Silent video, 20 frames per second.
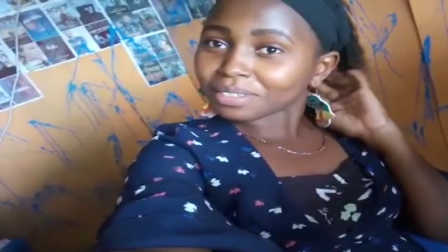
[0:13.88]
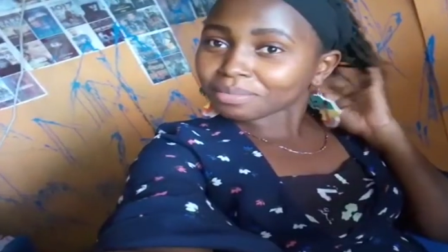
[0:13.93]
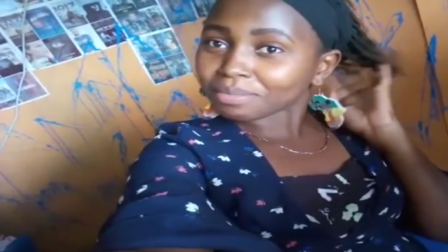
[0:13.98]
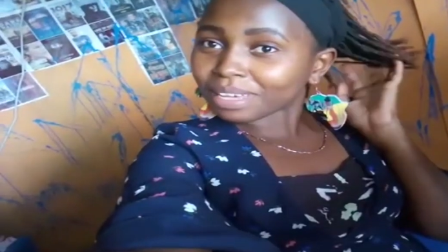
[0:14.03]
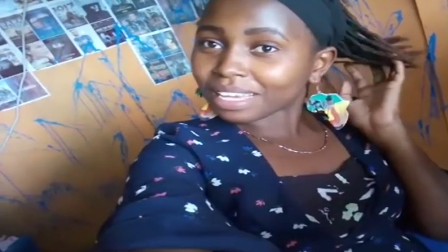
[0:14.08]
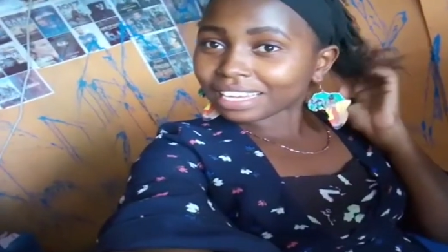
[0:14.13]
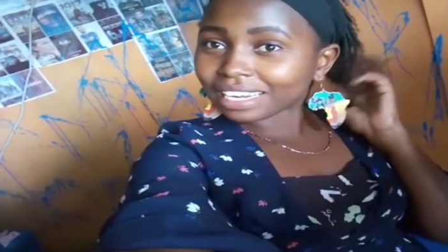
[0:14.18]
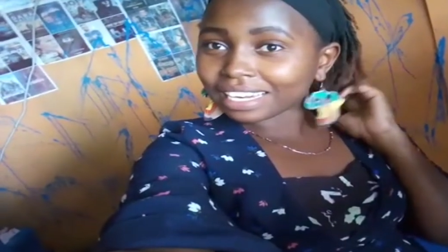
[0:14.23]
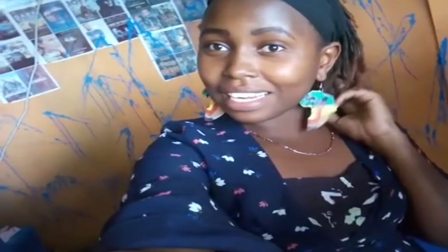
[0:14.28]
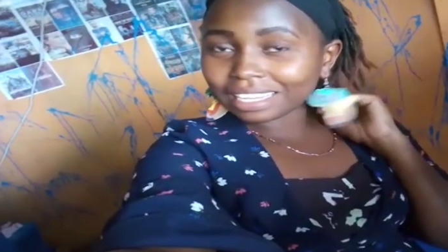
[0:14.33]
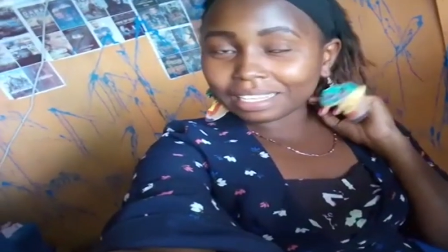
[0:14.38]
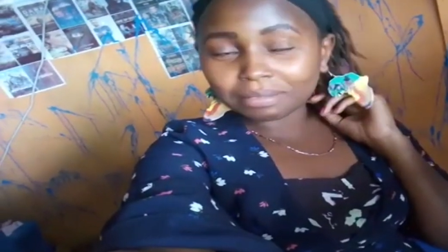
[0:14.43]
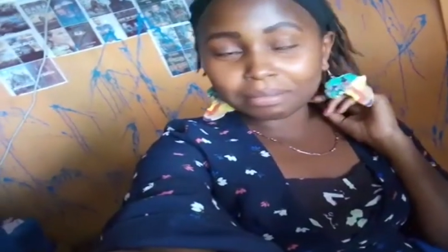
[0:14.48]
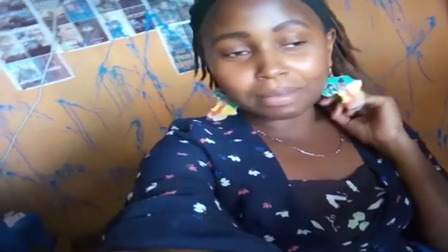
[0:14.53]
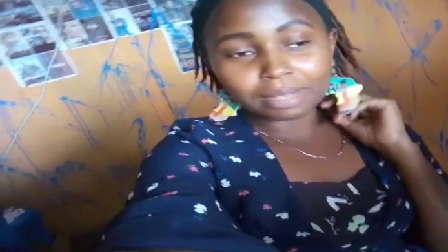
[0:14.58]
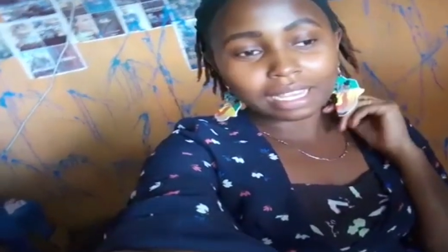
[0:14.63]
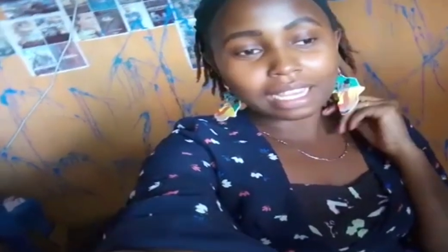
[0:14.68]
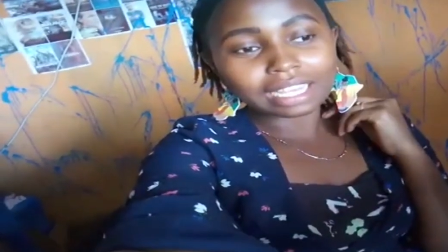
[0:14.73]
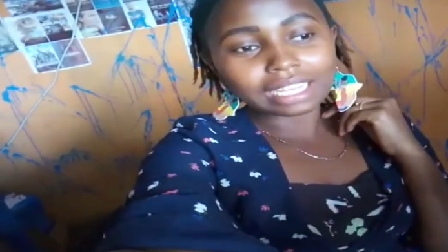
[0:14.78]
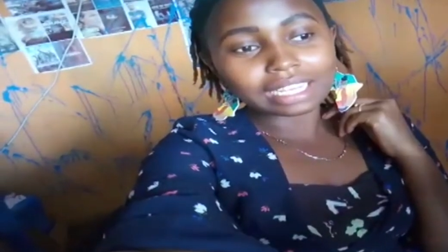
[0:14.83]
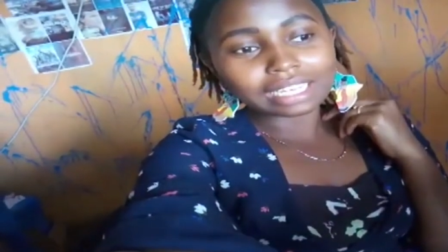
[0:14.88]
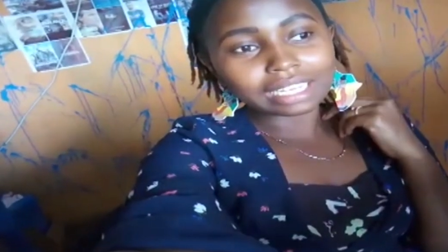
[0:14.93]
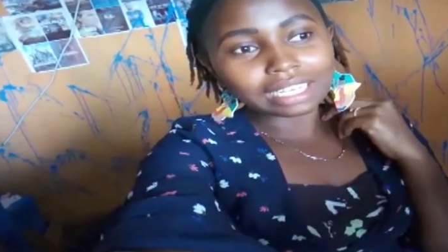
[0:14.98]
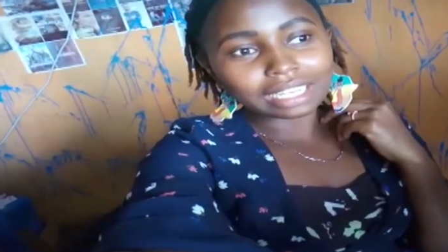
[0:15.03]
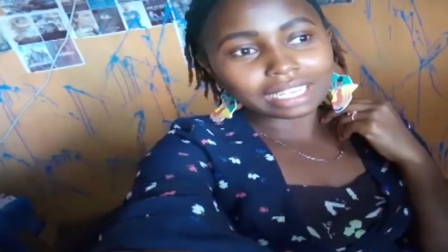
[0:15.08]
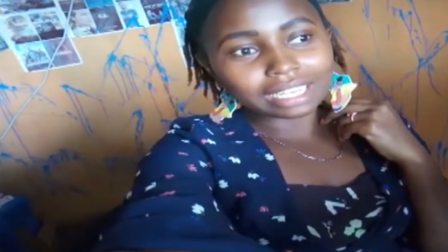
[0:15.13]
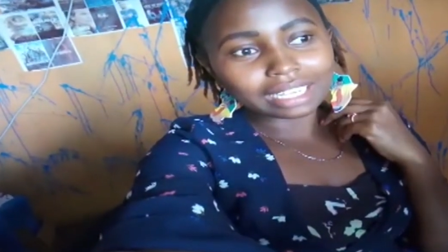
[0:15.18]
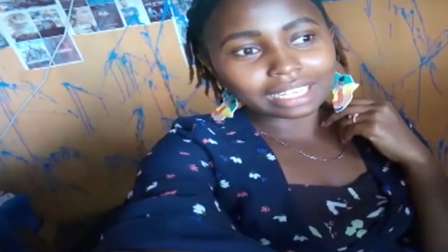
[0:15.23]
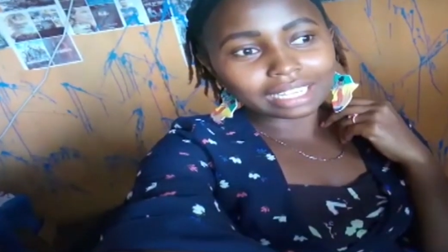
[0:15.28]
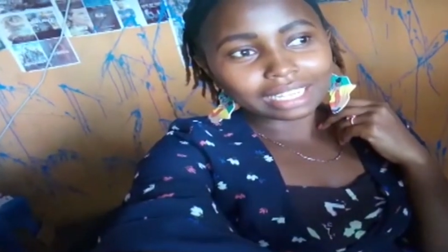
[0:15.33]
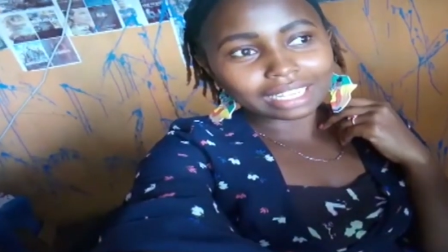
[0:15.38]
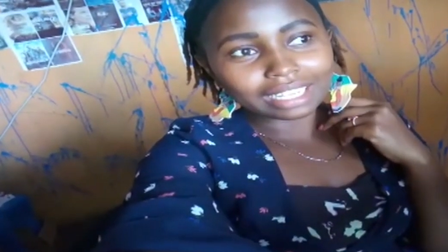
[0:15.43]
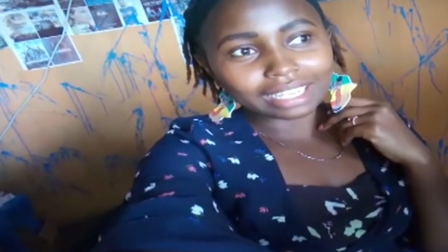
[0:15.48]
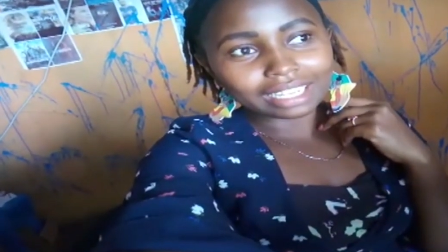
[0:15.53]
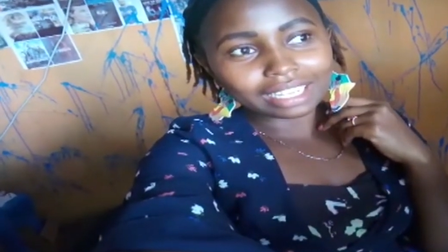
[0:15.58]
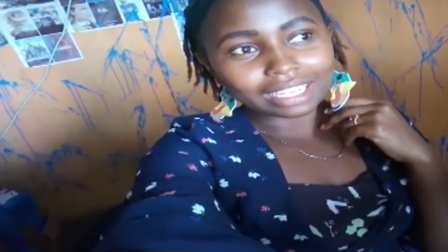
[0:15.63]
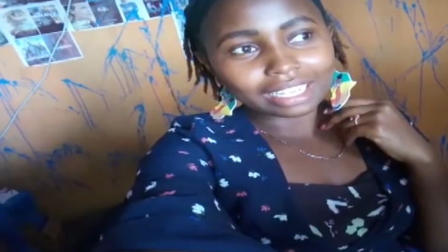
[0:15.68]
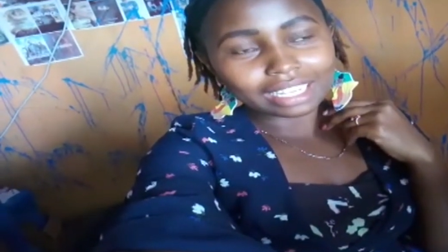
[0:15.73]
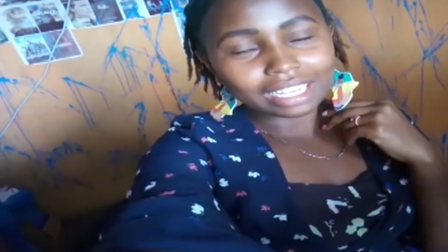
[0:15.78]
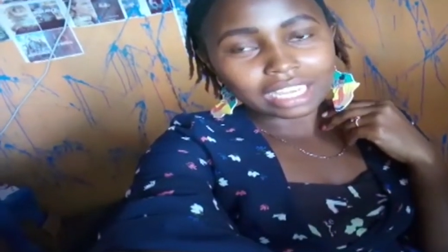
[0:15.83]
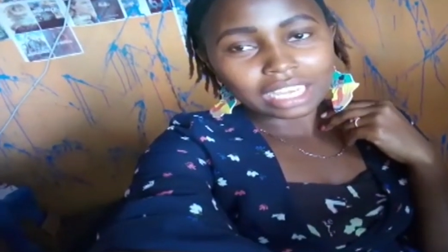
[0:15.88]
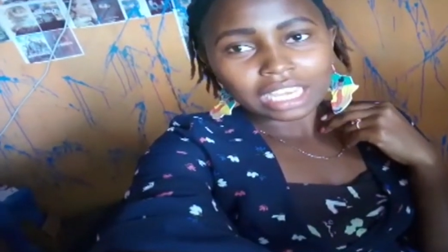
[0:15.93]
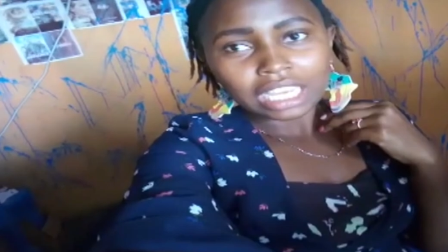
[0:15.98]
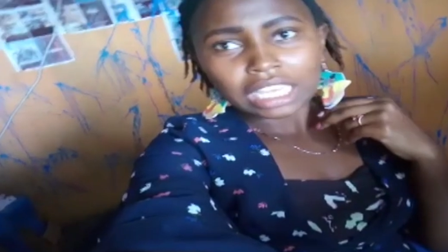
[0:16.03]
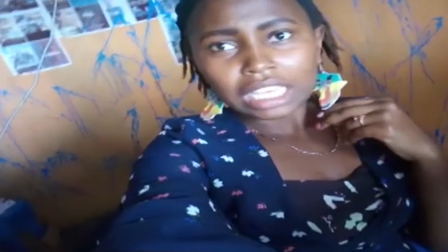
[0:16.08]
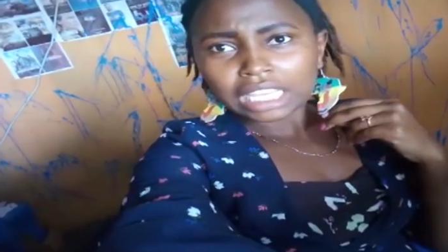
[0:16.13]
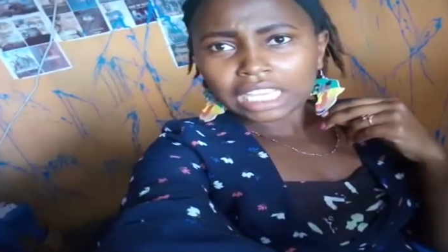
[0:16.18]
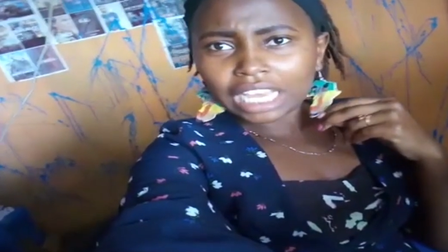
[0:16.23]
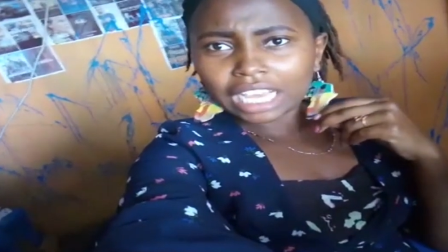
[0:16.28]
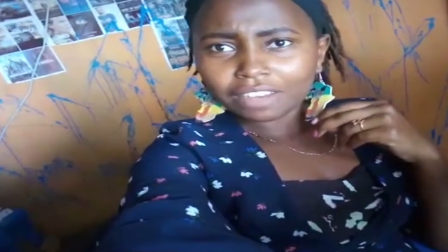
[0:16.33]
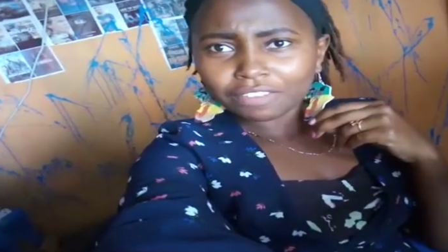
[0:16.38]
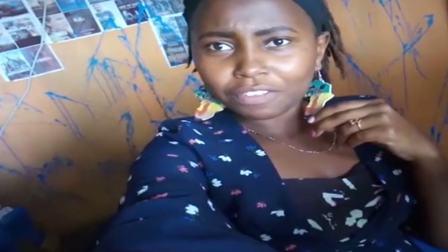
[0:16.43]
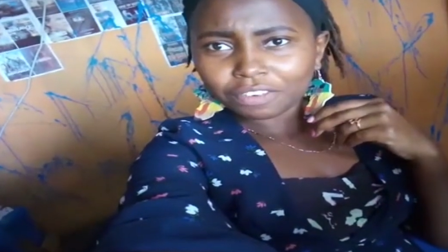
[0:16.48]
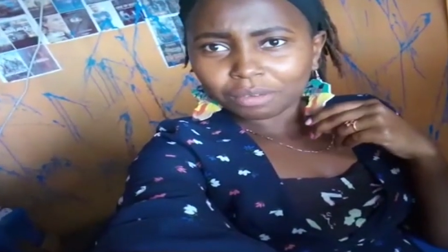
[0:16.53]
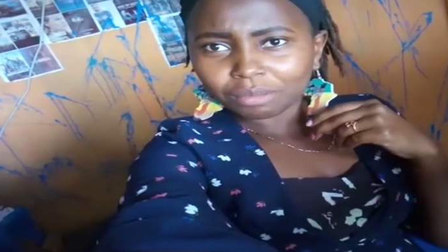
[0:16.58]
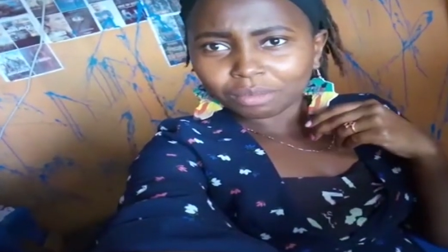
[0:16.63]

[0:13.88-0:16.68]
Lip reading: Merab and yeah, from